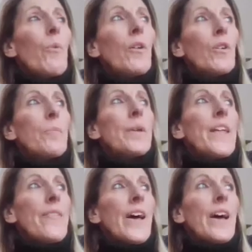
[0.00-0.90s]
welcoming
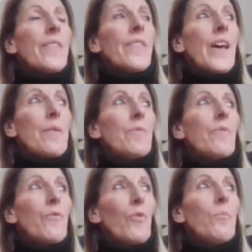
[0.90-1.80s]
in that
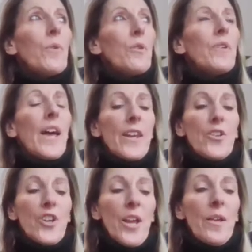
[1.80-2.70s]
full moon
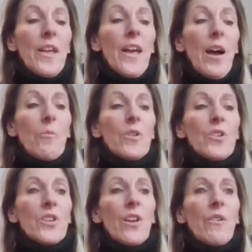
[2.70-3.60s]
energy, and we're
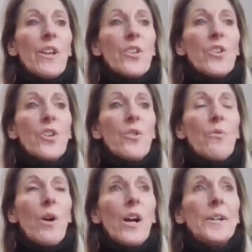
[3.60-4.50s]
just going
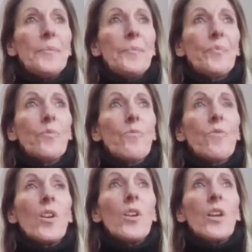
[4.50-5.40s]
to
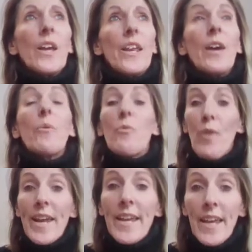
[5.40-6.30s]
connect with
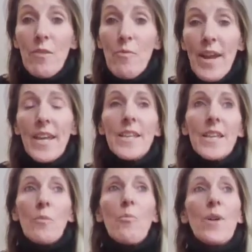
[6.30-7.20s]
Reiki. Reiki is
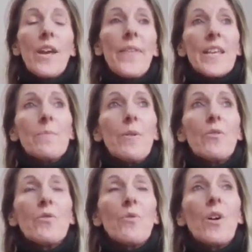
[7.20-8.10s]
going to bring in that
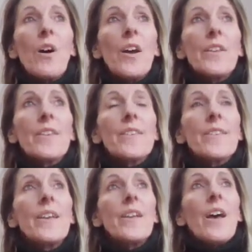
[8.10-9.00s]
spiritual
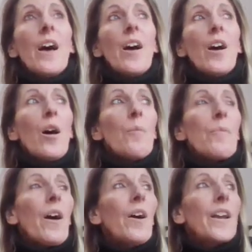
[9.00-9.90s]
guidance,
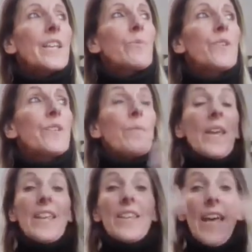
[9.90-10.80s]
that highest wisdom
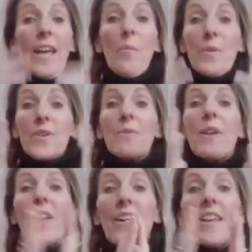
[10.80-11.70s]
in to help us to
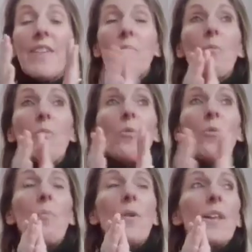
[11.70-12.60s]
align even more
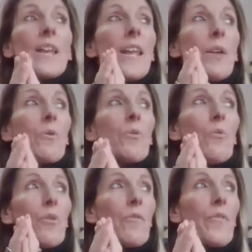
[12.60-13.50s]
poignantly with
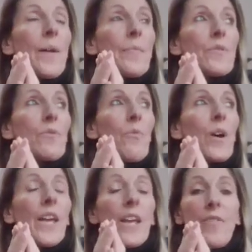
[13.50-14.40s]
all of that. So
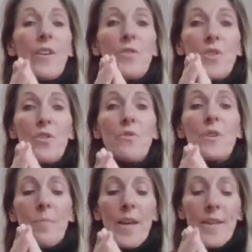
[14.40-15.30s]
we're working in those two
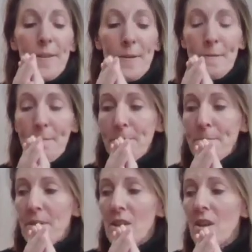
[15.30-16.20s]
spaces.
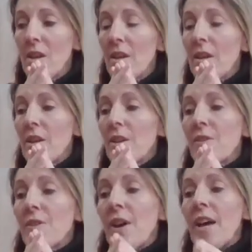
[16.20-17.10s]

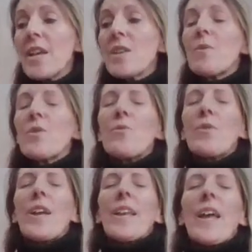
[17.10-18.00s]
So as we're
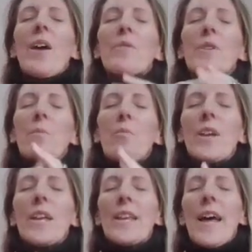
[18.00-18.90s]
talking now, we're going to
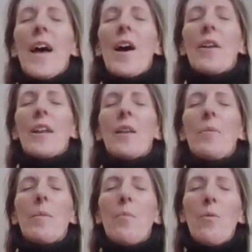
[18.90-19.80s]
bring it down a little
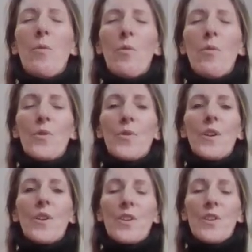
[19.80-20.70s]
bit more,
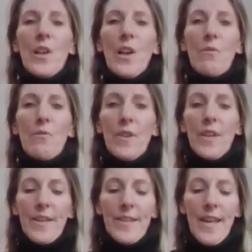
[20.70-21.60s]
start to slow
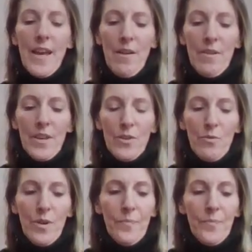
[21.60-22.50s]
things down
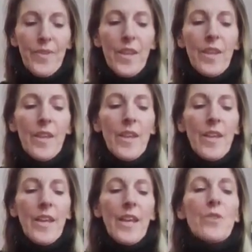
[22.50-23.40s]
into
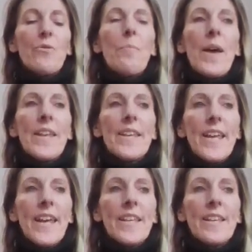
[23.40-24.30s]
a
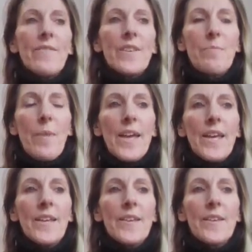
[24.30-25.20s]
meditative
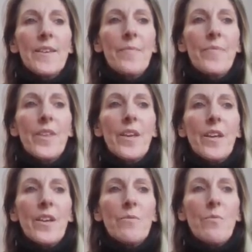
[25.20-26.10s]
space
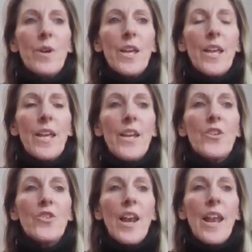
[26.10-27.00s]
as we
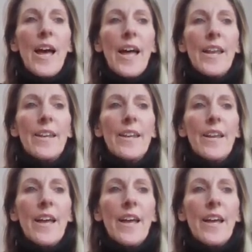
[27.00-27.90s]
each land
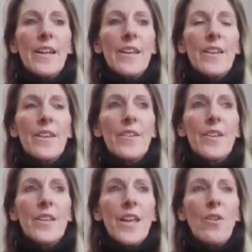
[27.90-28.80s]
and
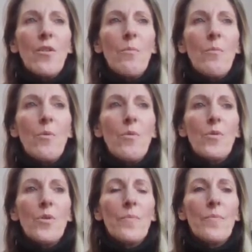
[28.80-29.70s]
take on
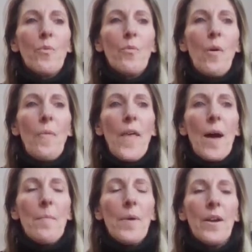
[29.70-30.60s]
board what
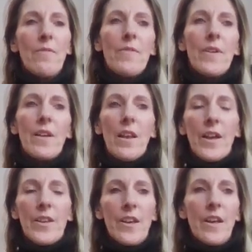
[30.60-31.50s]
that might feel
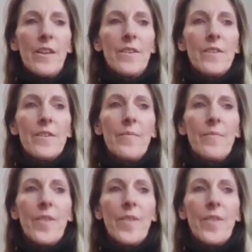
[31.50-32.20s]
like to us.